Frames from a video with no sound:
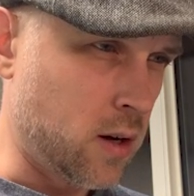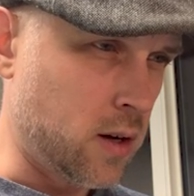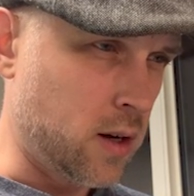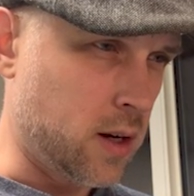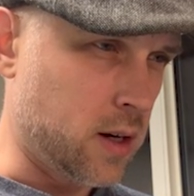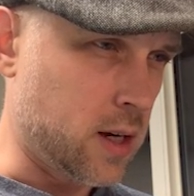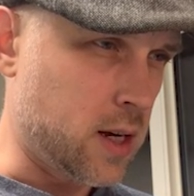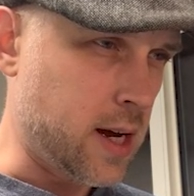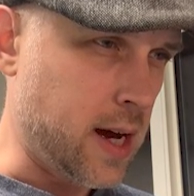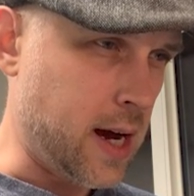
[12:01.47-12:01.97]

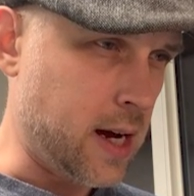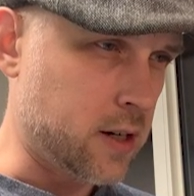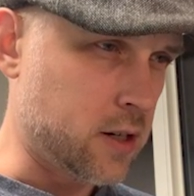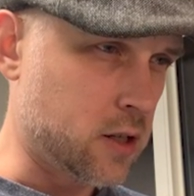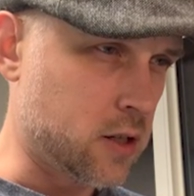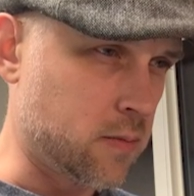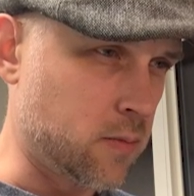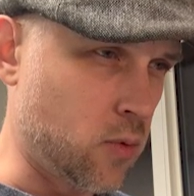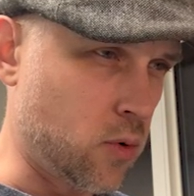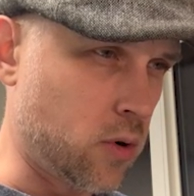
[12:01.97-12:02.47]
and catch
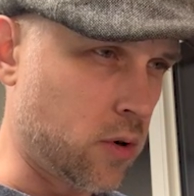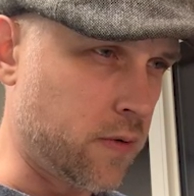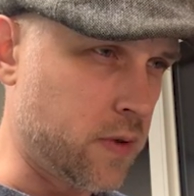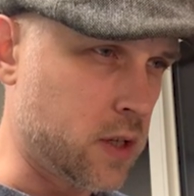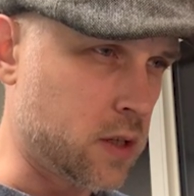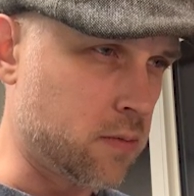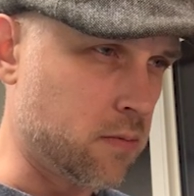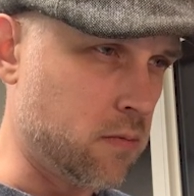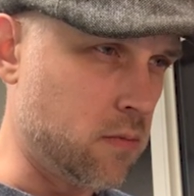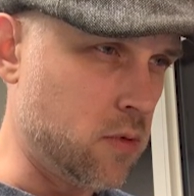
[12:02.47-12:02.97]
some more of
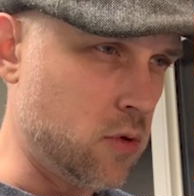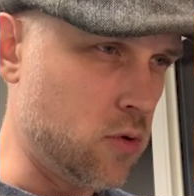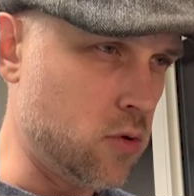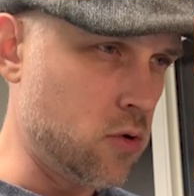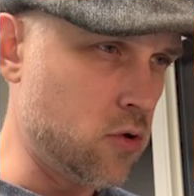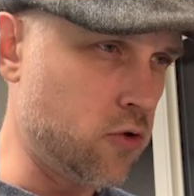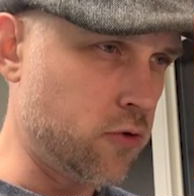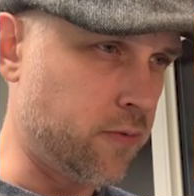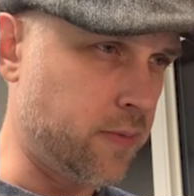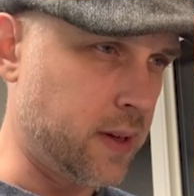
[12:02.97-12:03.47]
this
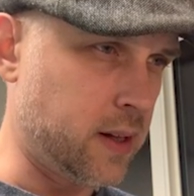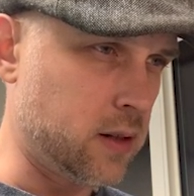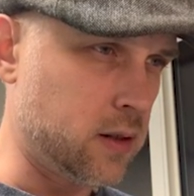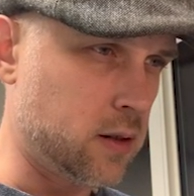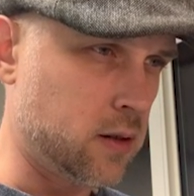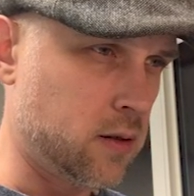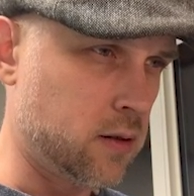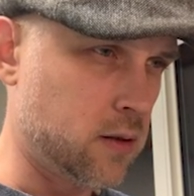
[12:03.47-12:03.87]
movement.